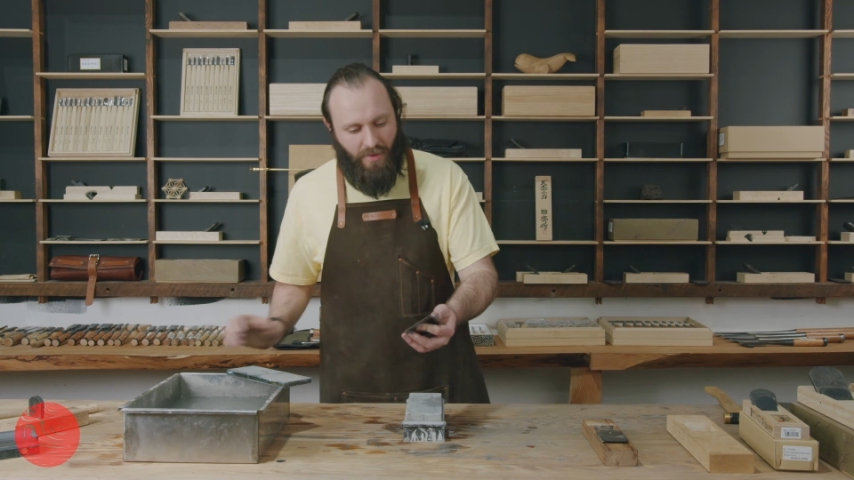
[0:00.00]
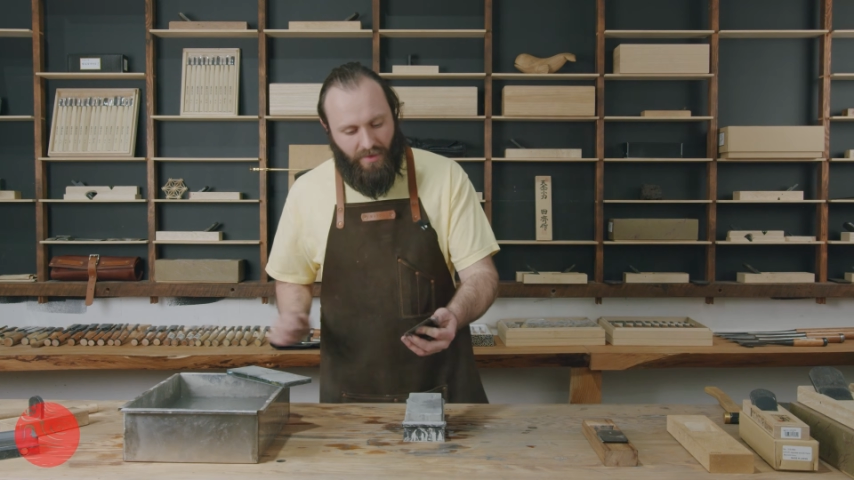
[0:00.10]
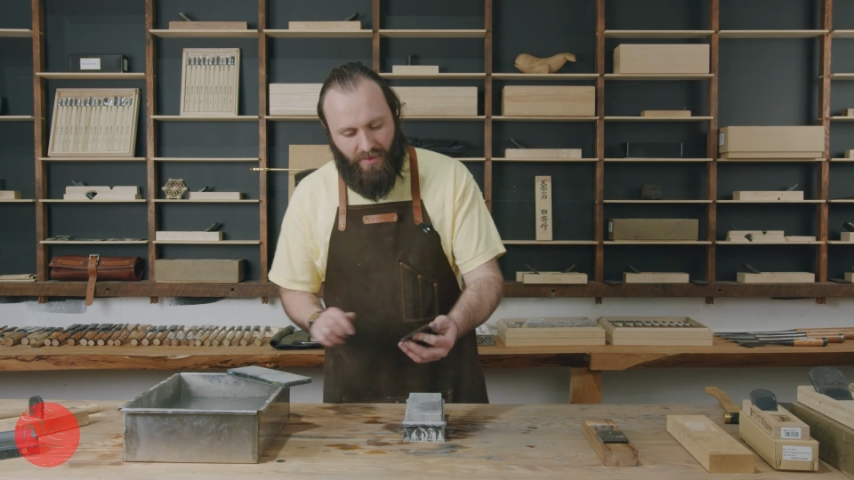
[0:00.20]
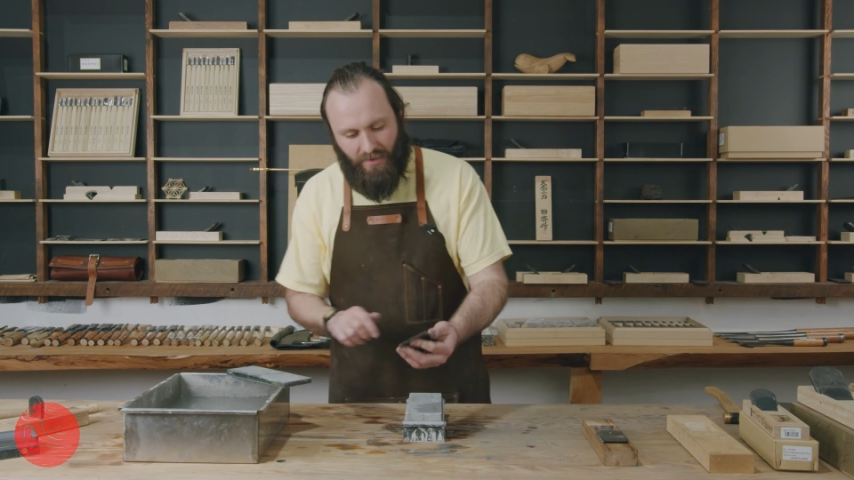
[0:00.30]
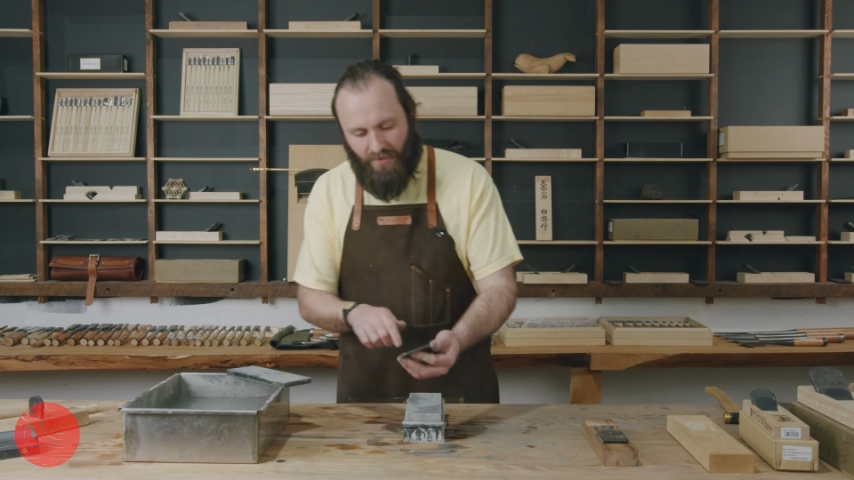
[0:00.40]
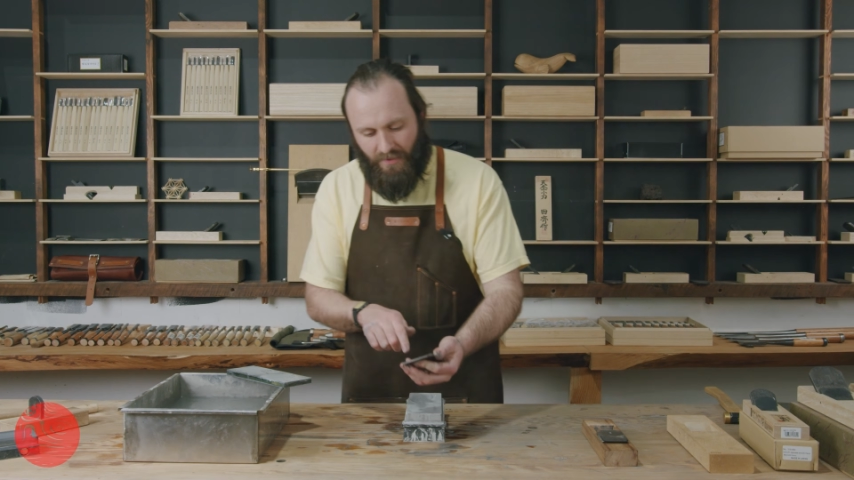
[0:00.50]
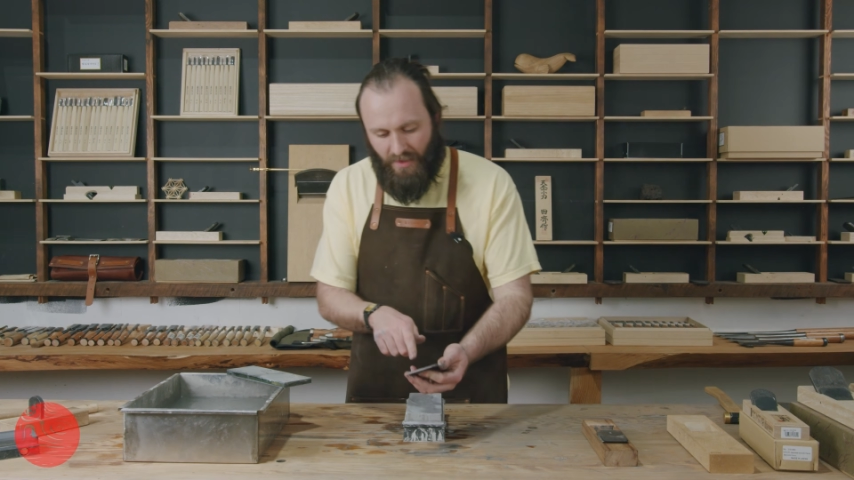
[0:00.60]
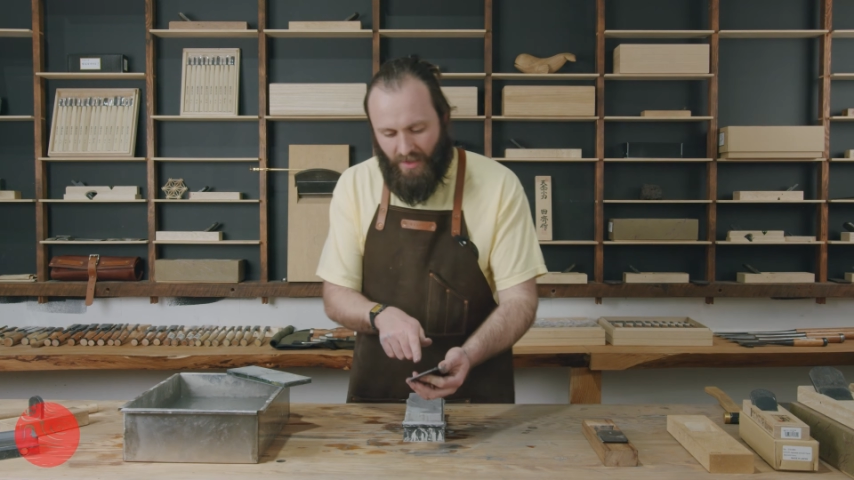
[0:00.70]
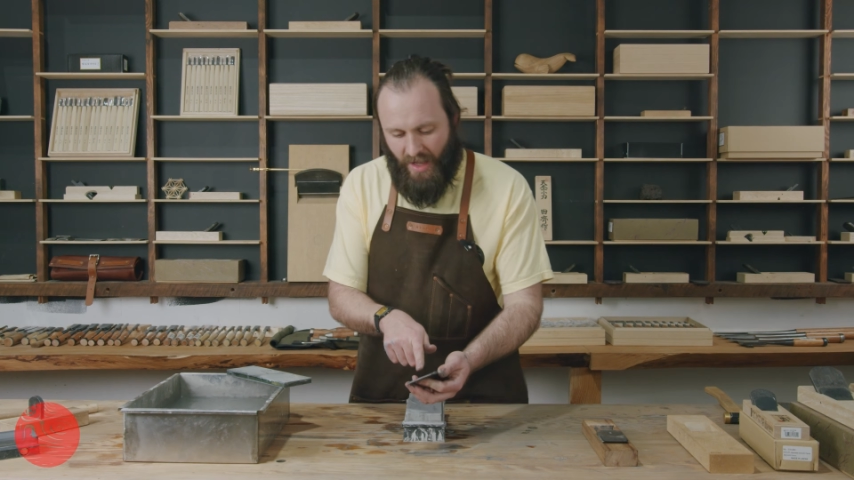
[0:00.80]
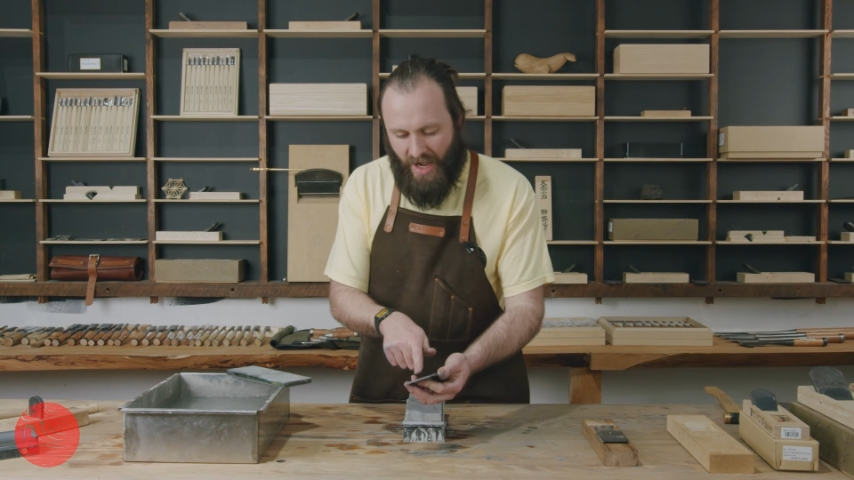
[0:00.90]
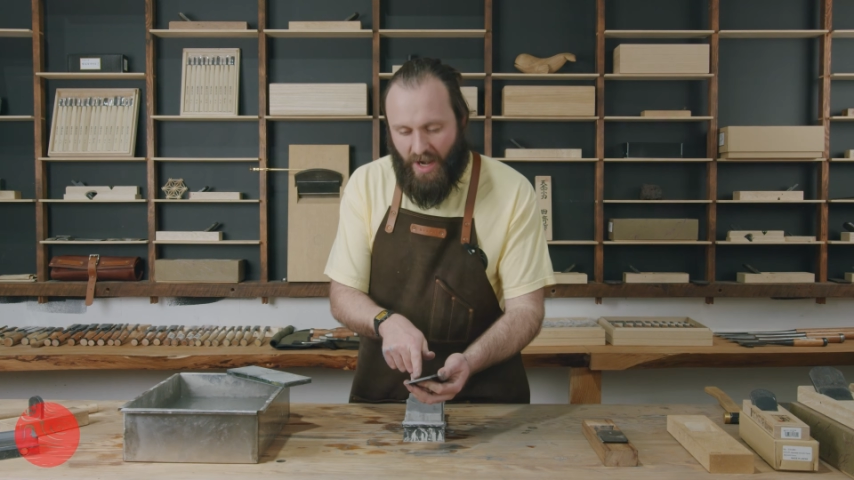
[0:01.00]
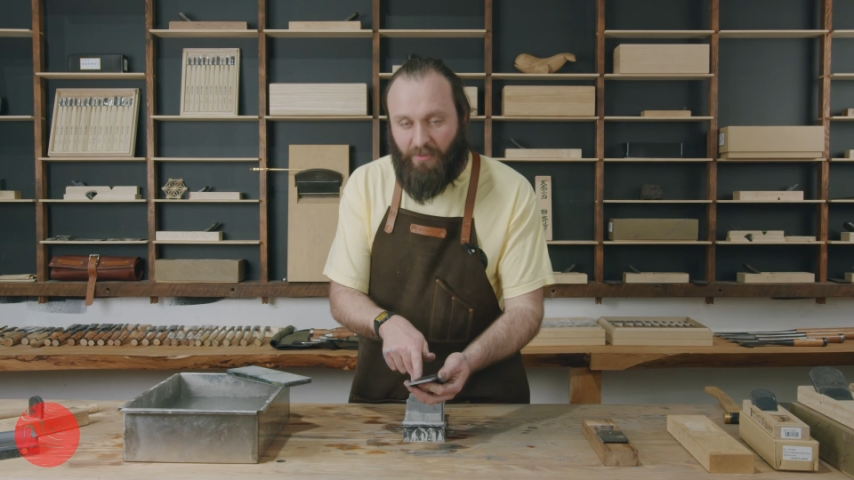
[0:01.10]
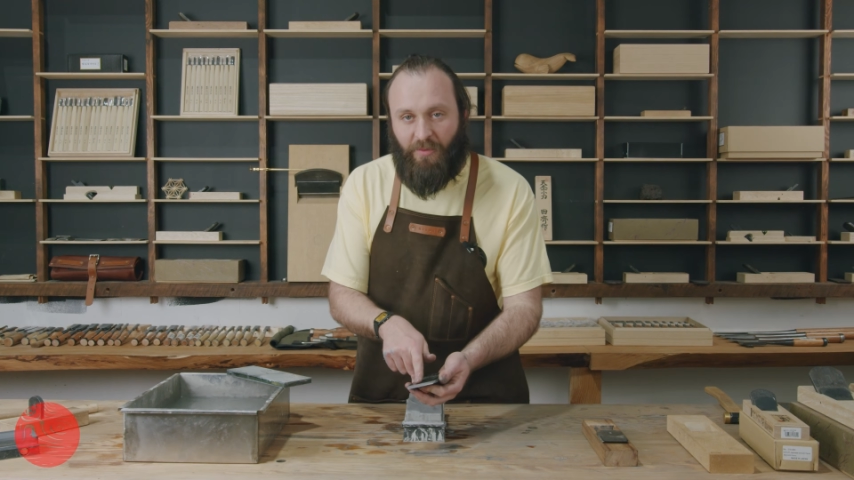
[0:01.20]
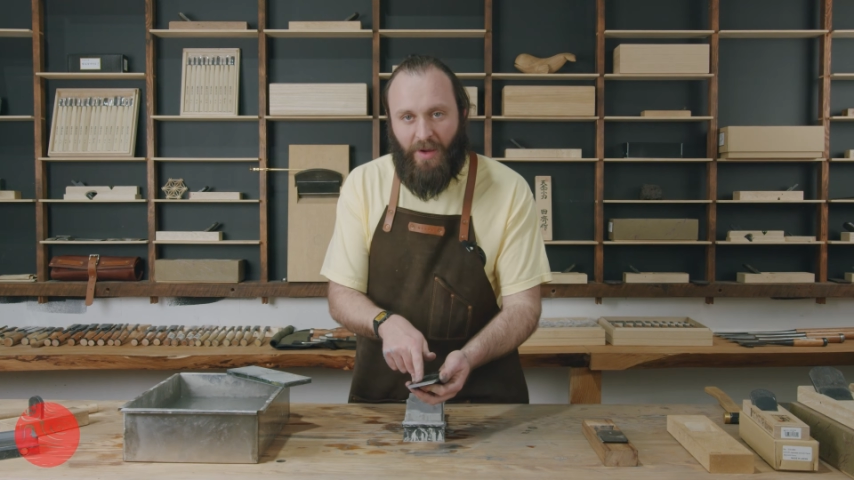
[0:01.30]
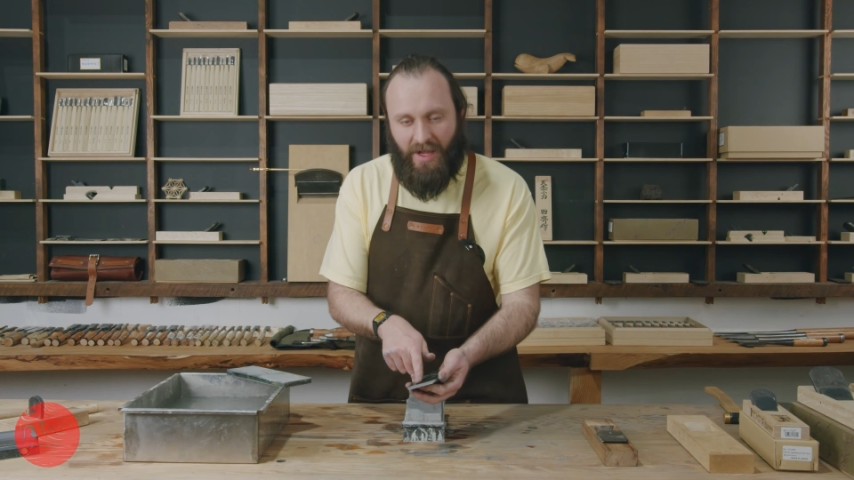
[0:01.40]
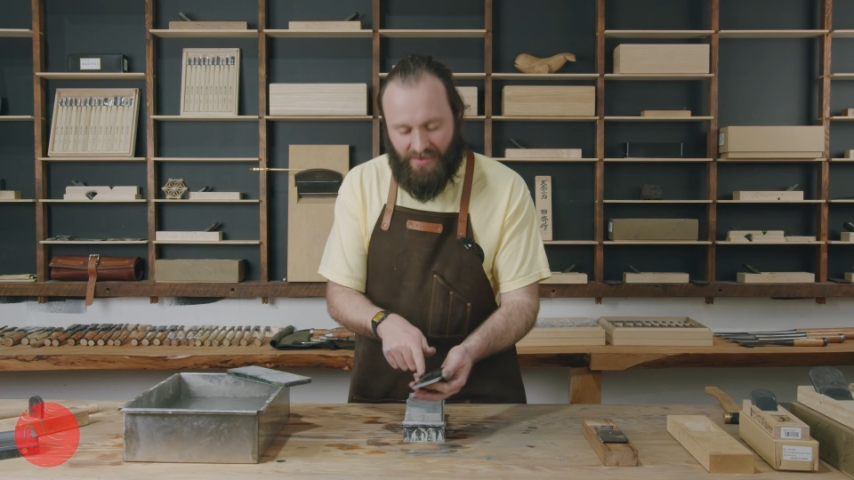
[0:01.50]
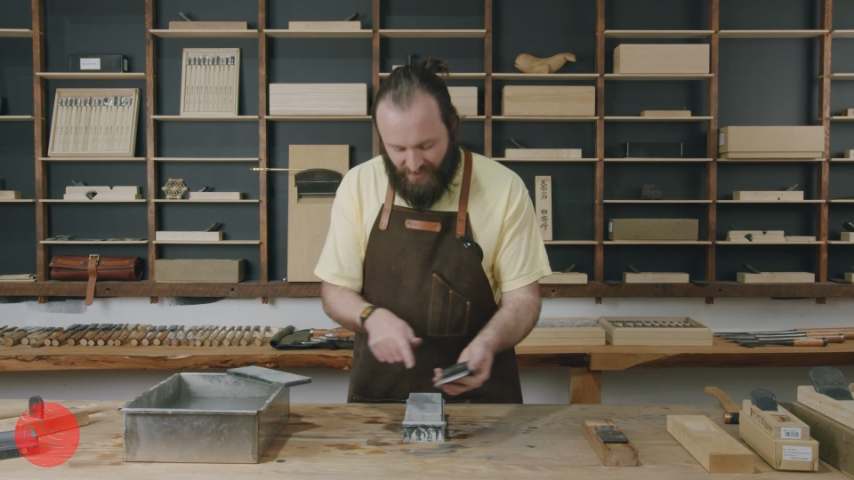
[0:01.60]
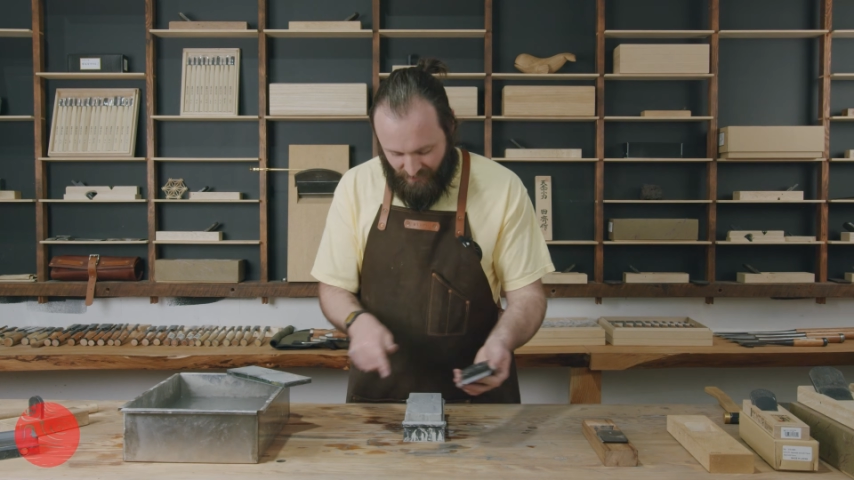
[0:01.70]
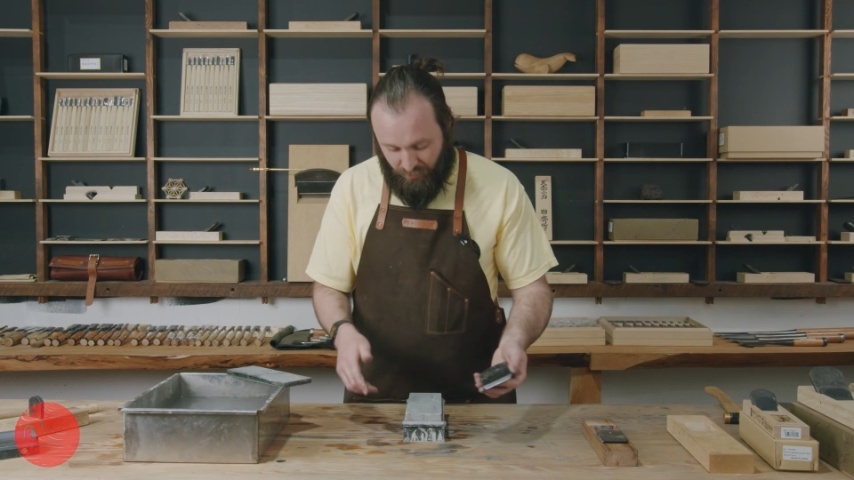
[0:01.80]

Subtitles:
with a number of passes,